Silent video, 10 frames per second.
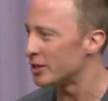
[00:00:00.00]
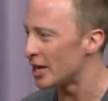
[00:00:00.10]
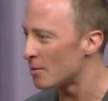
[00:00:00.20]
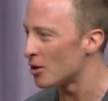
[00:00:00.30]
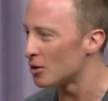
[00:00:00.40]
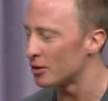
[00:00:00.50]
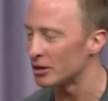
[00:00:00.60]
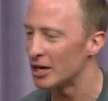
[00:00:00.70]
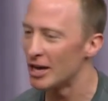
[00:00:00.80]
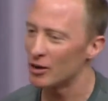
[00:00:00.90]
a demo
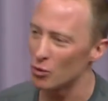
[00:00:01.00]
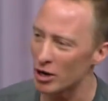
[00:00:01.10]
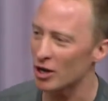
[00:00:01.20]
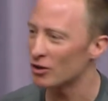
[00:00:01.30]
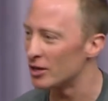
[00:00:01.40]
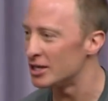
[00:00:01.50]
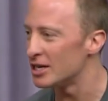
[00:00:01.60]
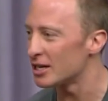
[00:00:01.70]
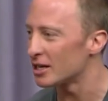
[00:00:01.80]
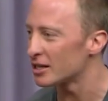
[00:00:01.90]
or working through the
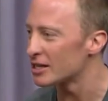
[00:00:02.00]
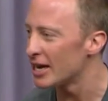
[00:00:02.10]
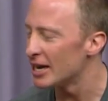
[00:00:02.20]
details.